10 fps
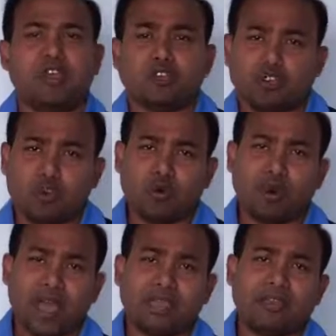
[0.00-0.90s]
So
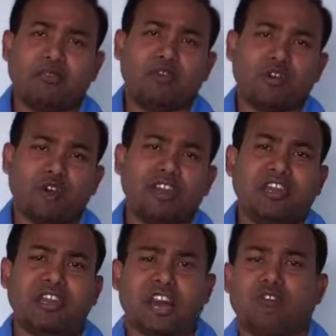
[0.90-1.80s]
why we call
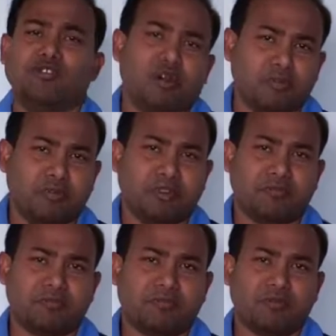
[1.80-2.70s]
it cloud computing?
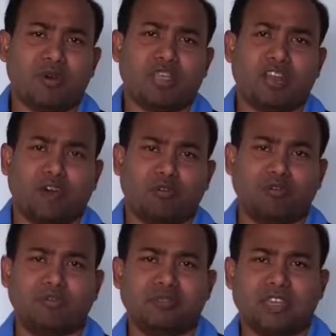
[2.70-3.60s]
Why cloud?
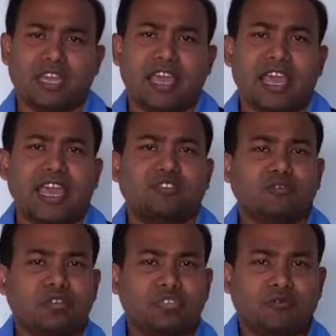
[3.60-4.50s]

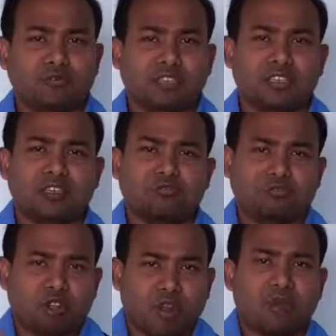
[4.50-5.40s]
Actually, if you see
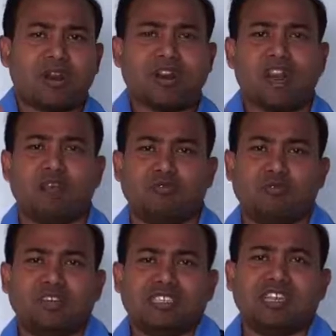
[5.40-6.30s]
normal cloud,
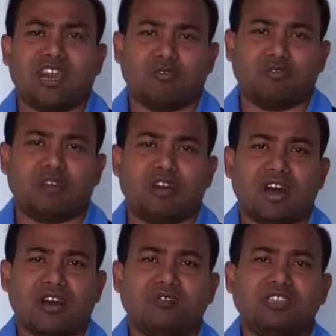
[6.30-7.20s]
what is cloud?
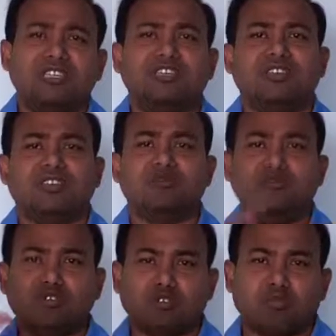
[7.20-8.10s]
Cloud is a
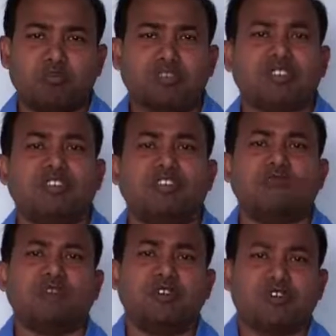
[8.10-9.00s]
huge composition of
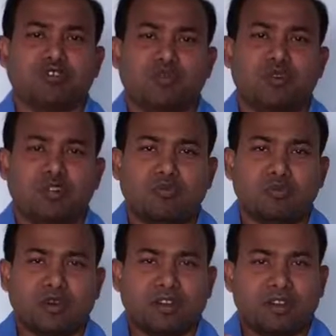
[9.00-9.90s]
small
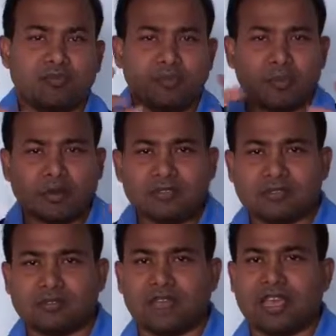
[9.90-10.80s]
water vapors
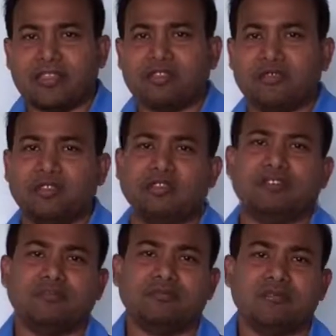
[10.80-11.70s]
gathered together.
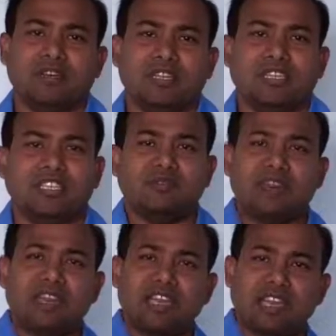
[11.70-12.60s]

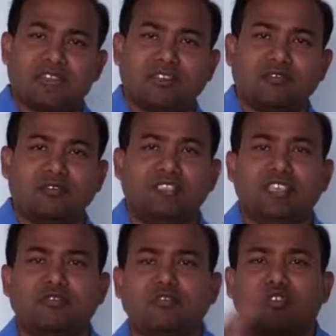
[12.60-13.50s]
Similarly, here also it's a
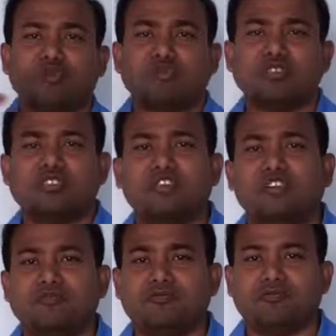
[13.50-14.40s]
huge composition of